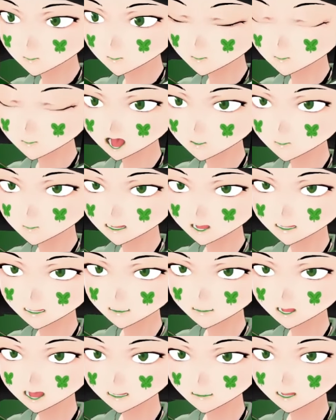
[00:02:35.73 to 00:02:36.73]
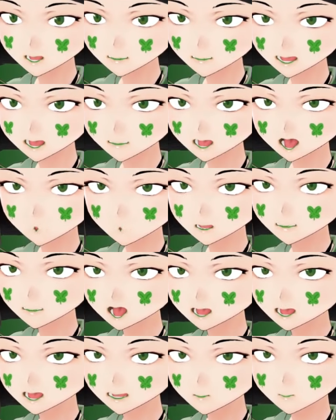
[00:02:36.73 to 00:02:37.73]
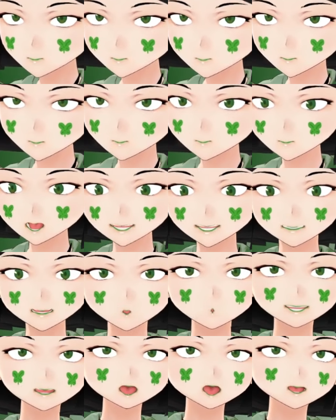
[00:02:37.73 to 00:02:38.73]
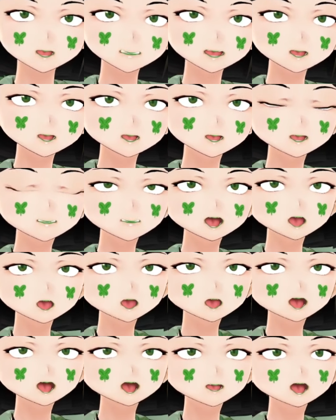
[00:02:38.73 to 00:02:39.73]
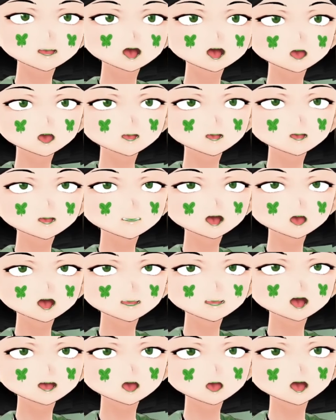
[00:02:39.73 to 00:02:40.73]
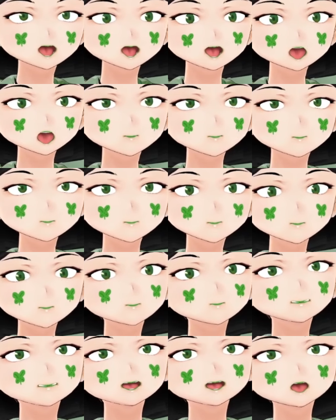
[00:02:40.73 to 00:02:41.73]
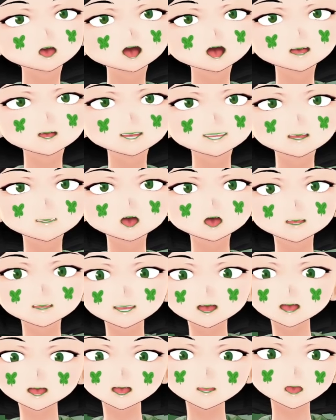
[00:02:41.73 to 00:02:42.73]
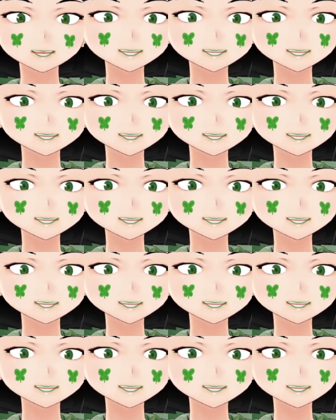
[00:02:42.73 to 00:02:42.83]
166 hours. I can play a JRPG. Super Mario RPG is about to come out. It hasn't come out yet, so maybe I can get that